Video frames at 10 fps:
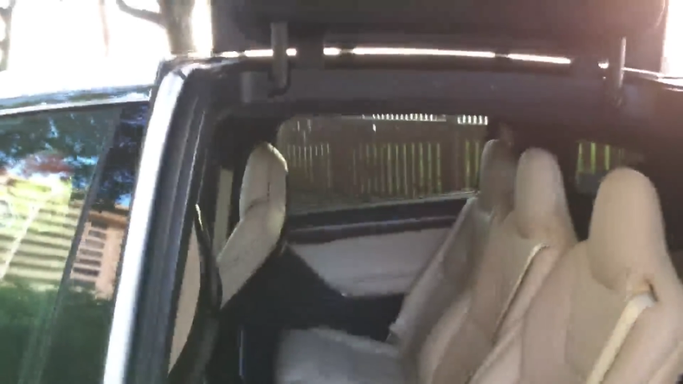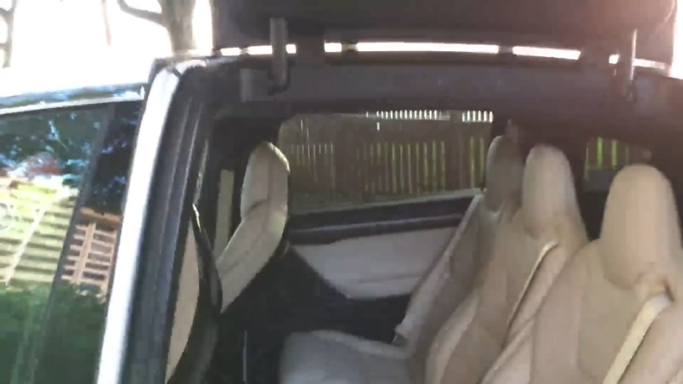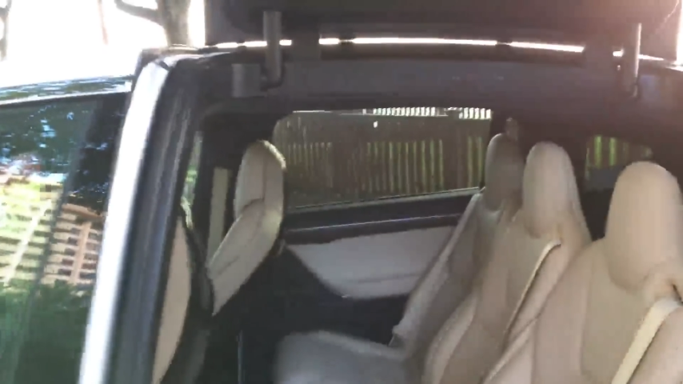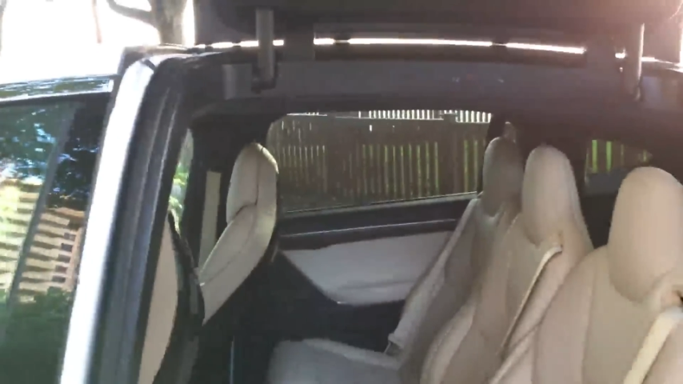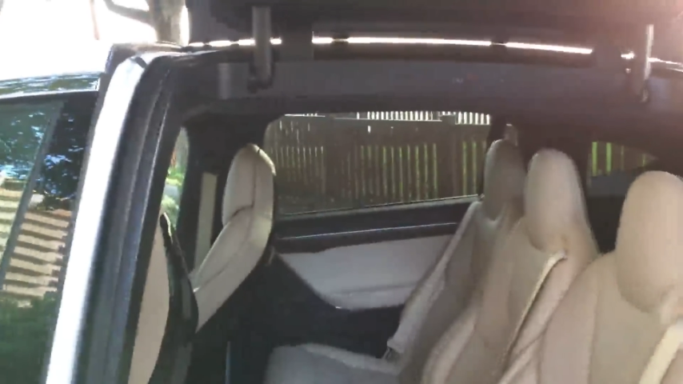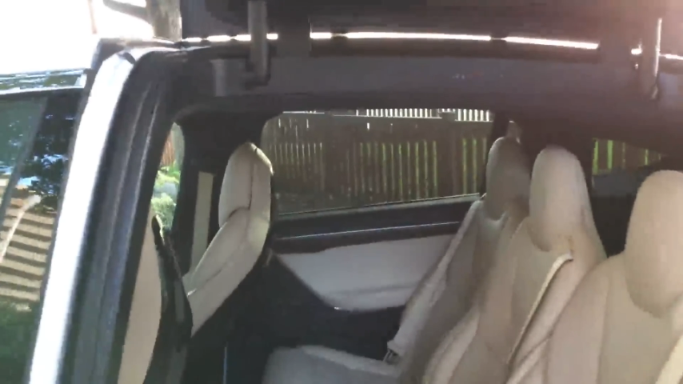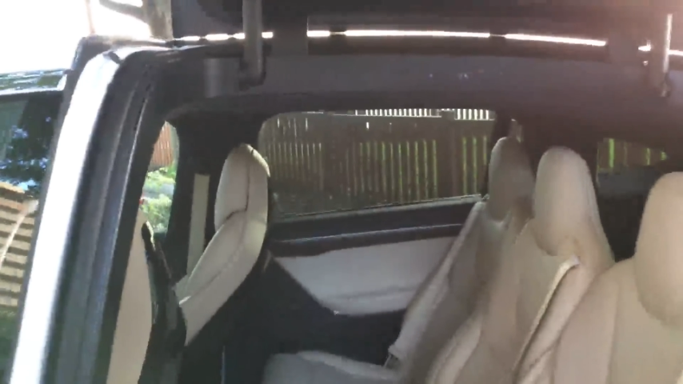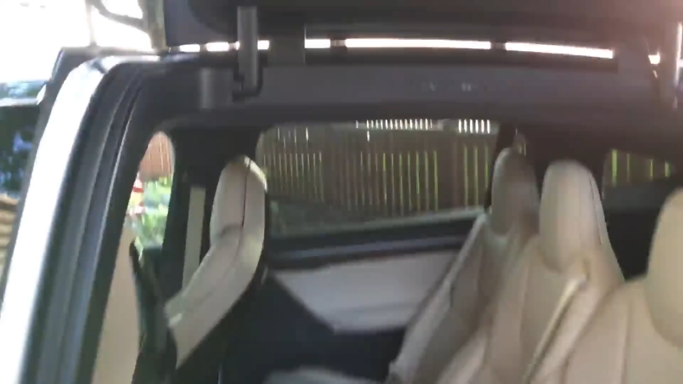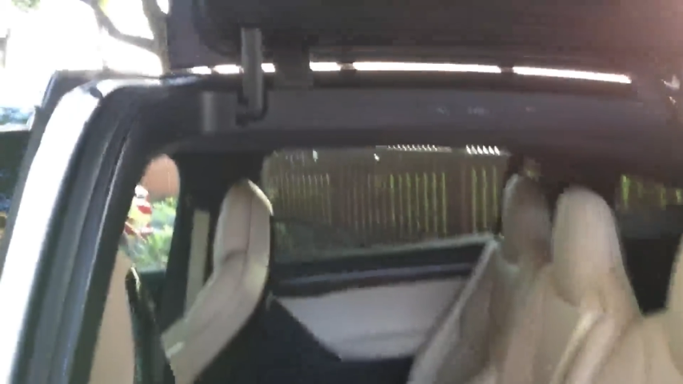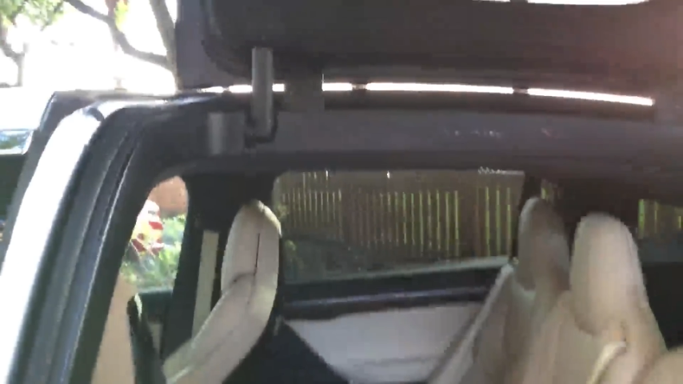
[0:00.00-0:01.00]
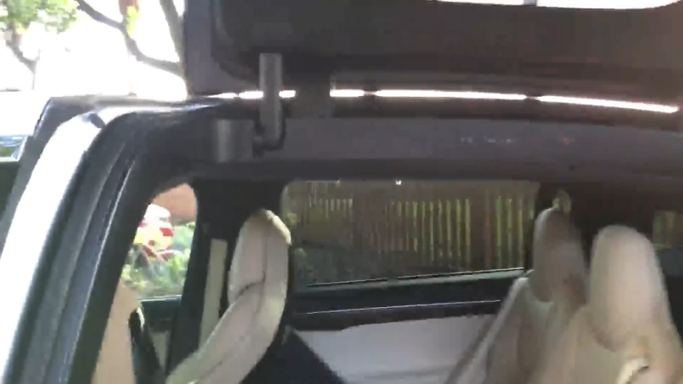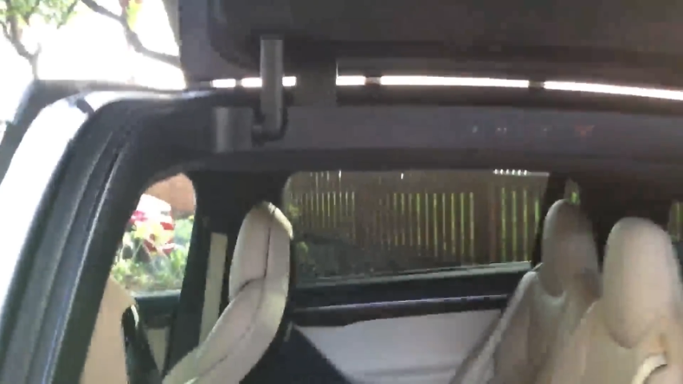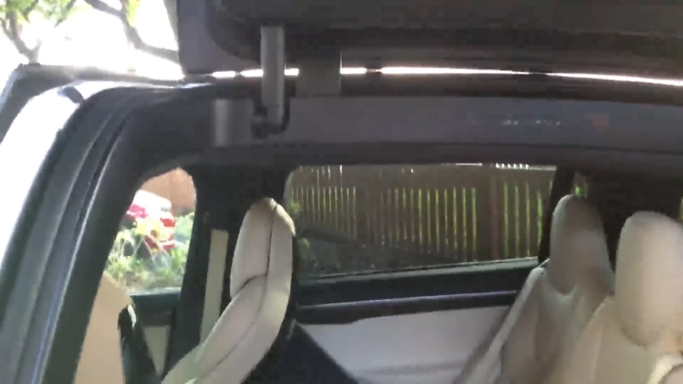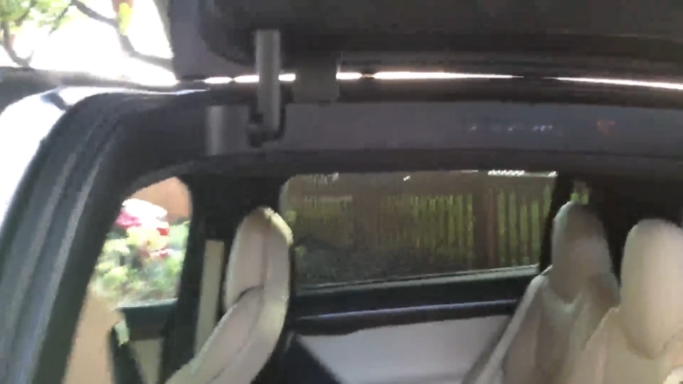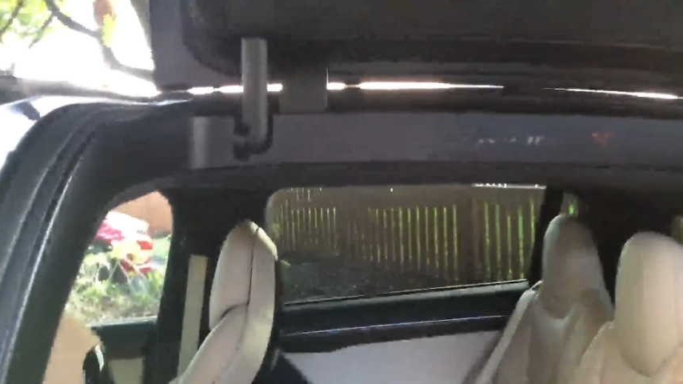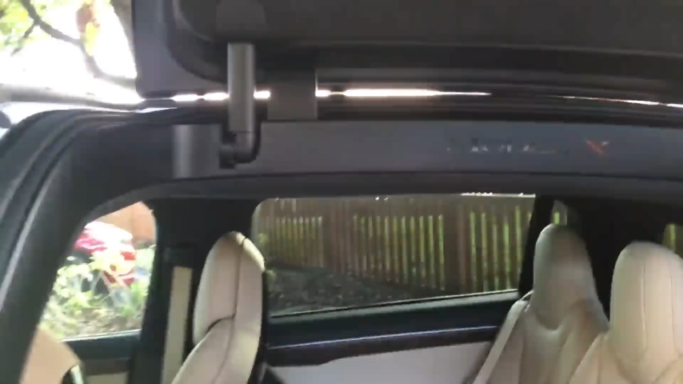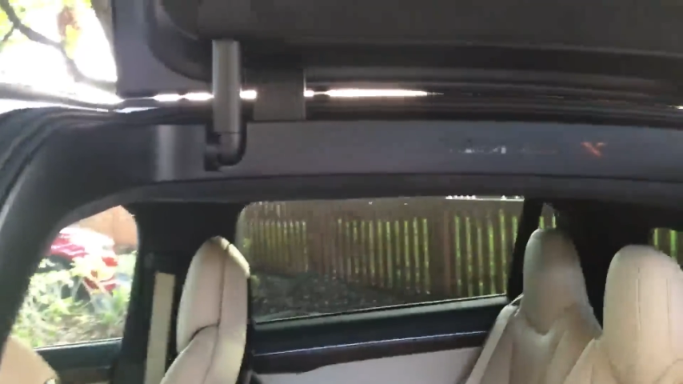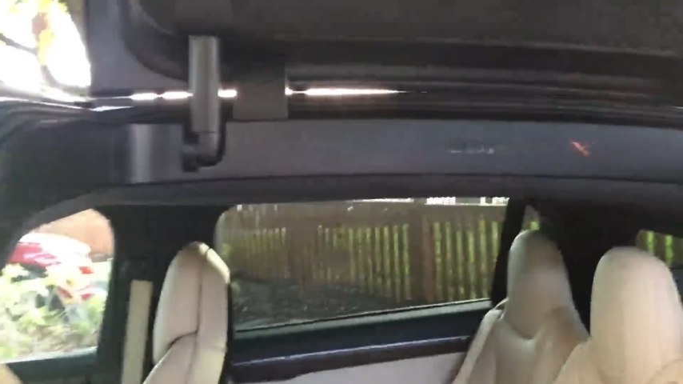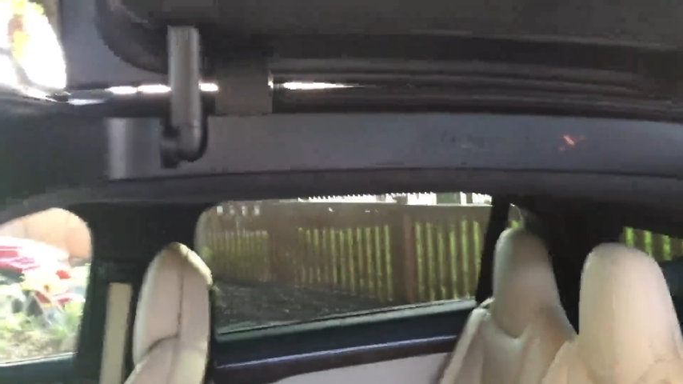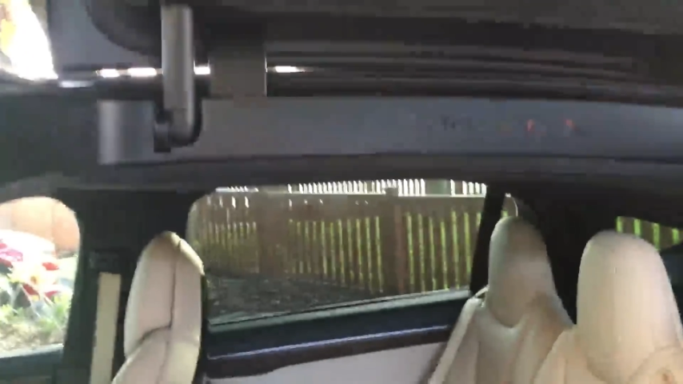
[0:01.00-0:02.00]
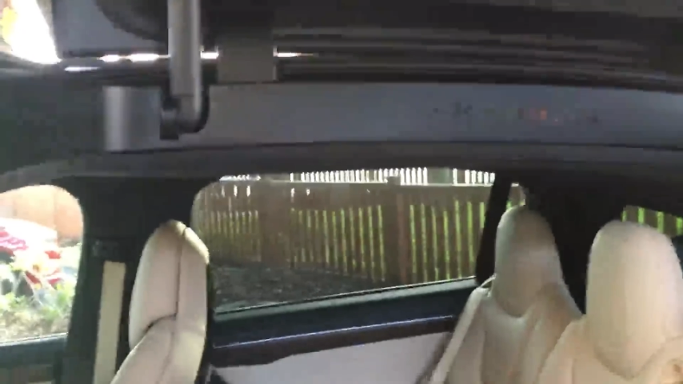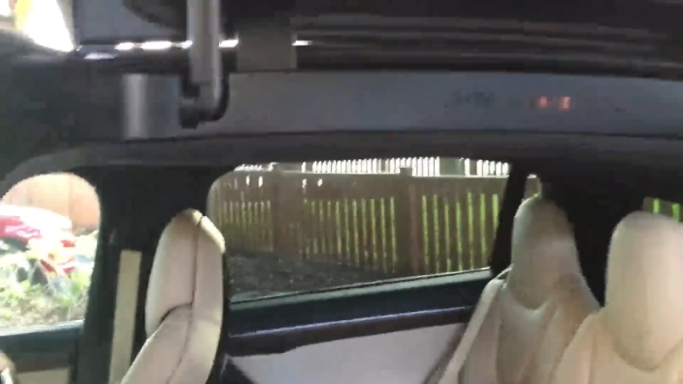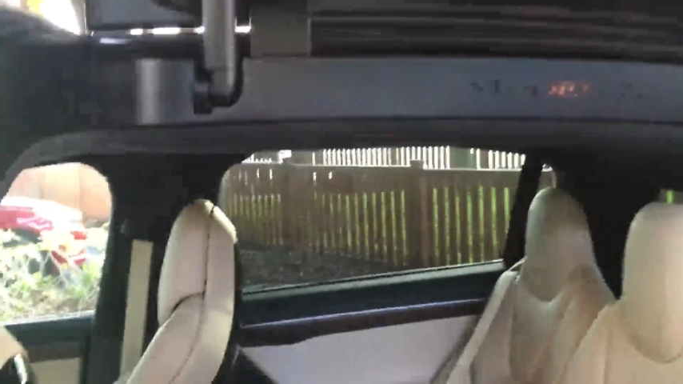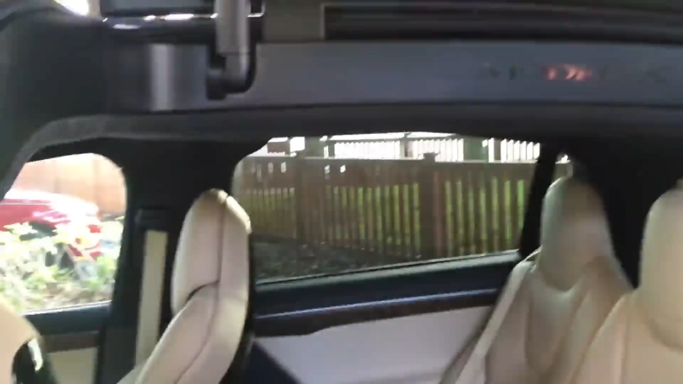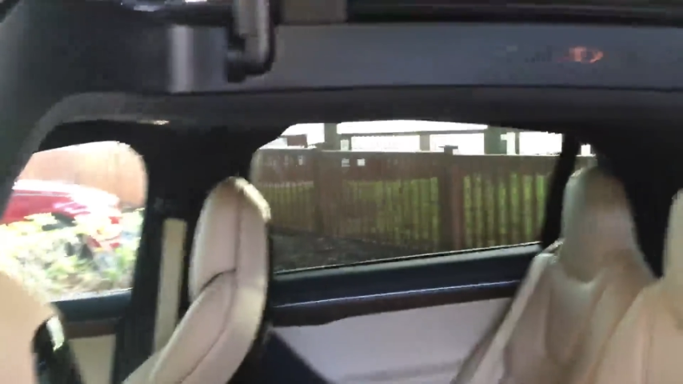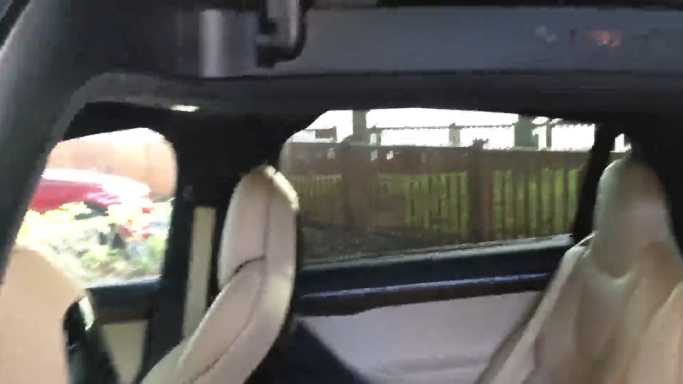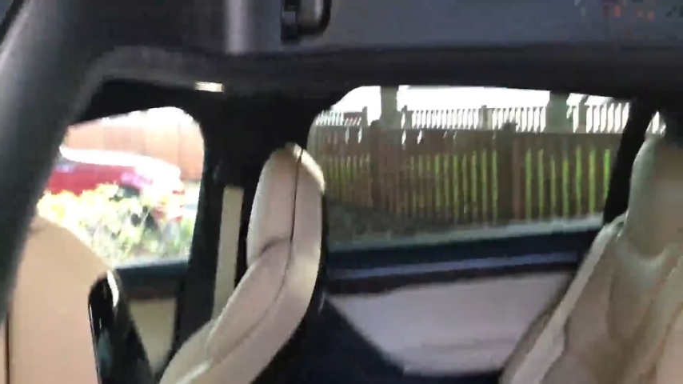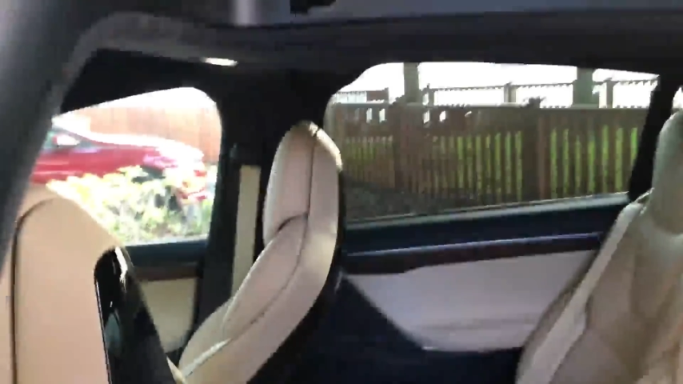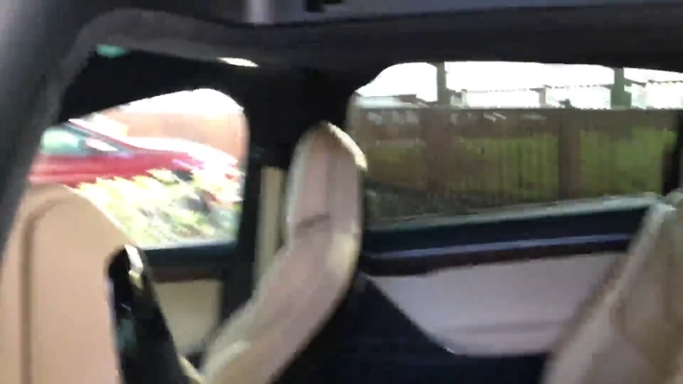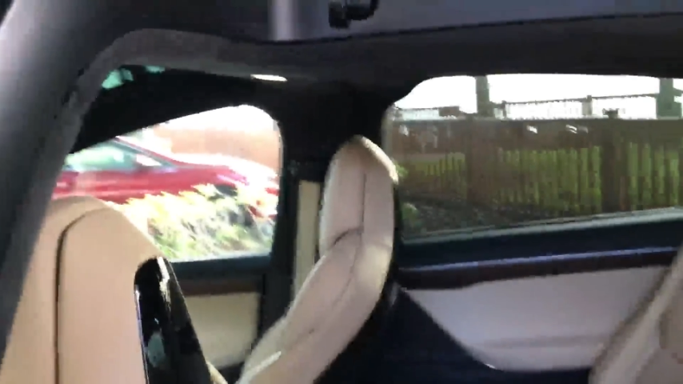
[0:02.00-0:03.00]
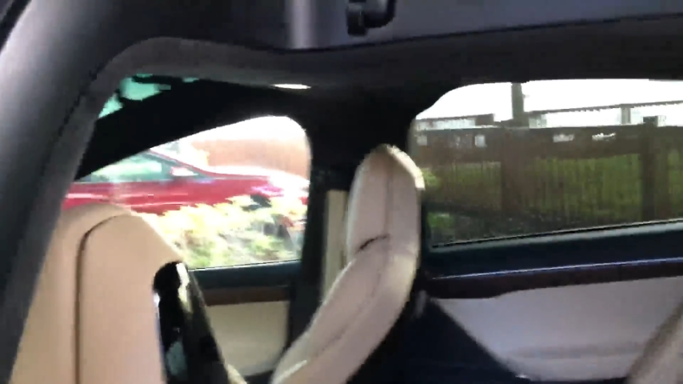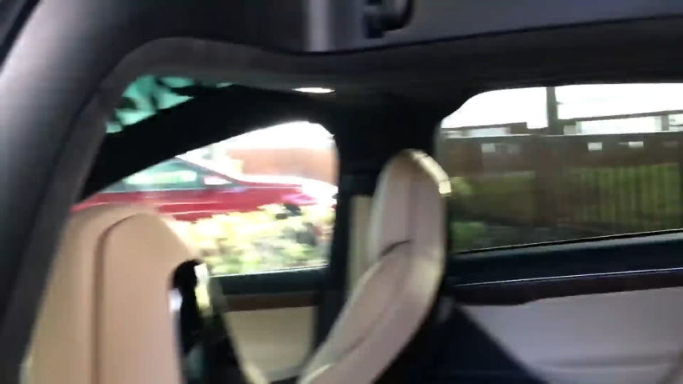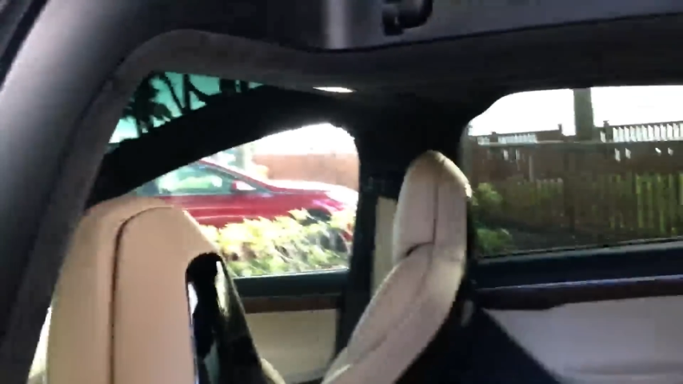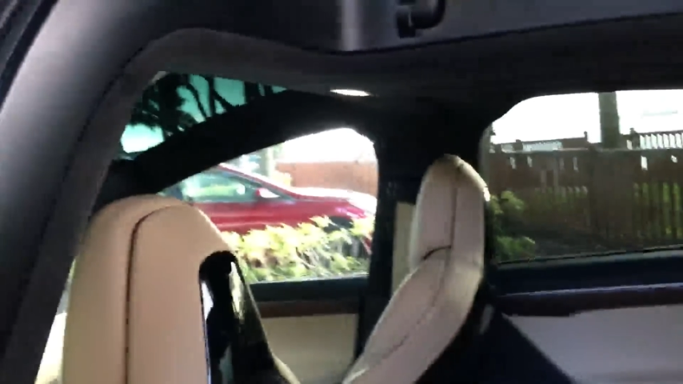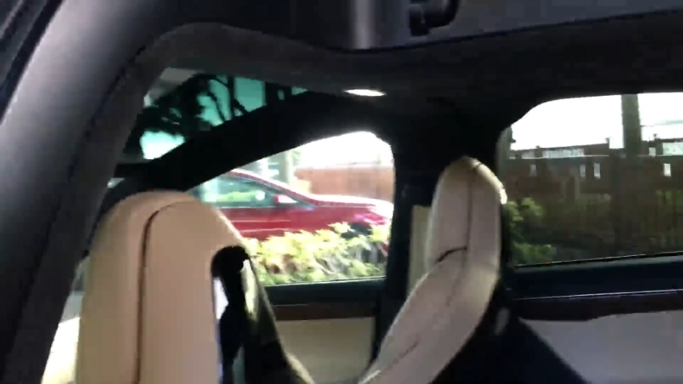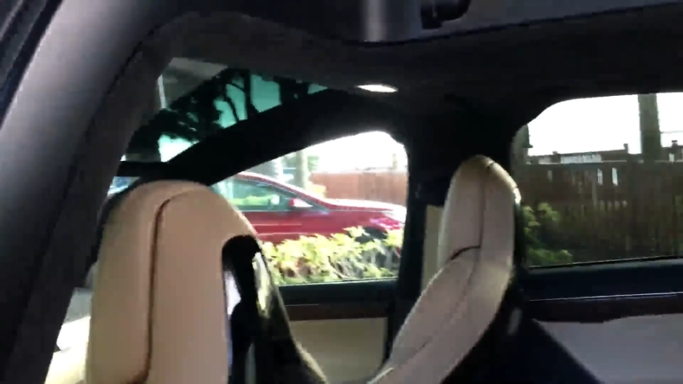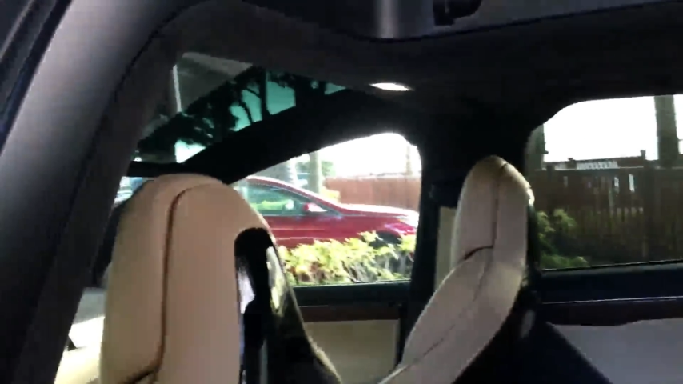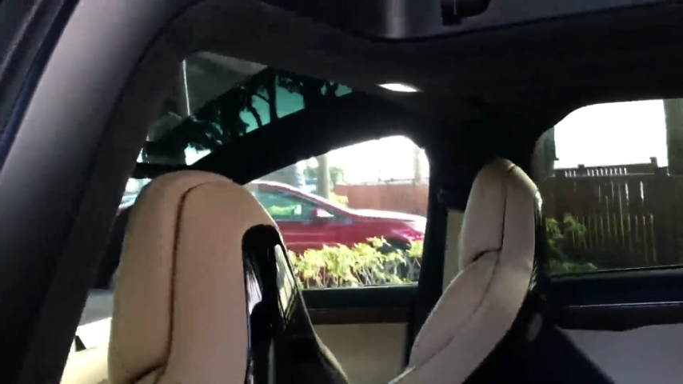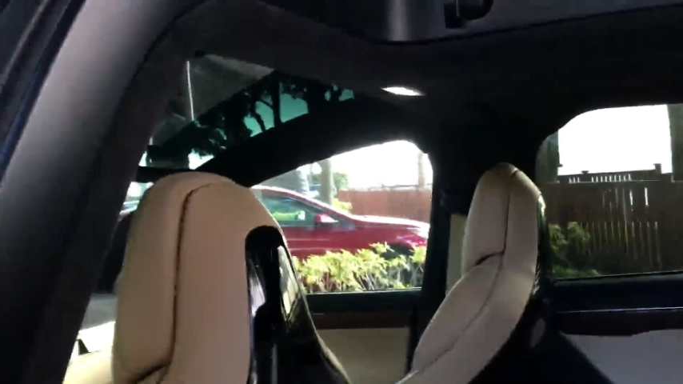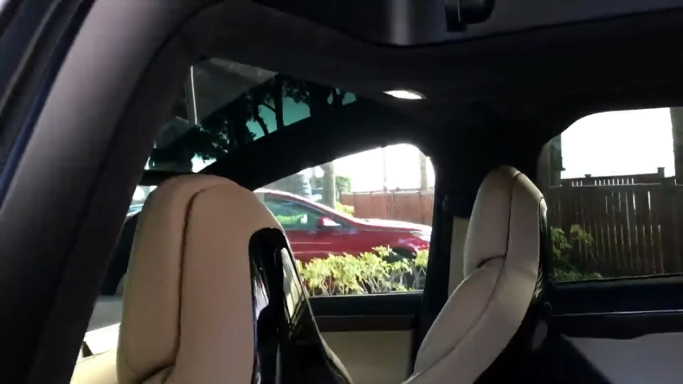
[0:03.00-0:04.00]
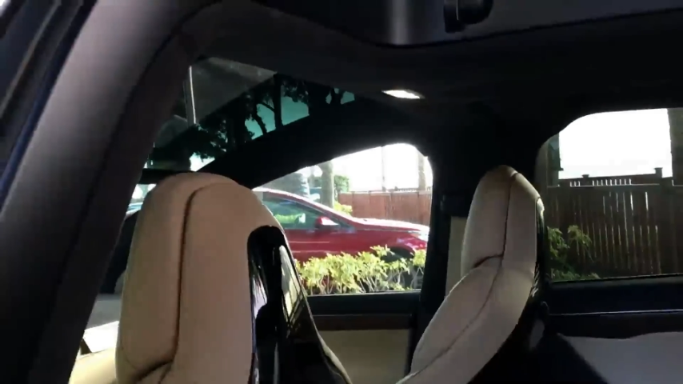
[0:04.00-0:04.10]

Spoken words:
Nobody's mouth can be seen.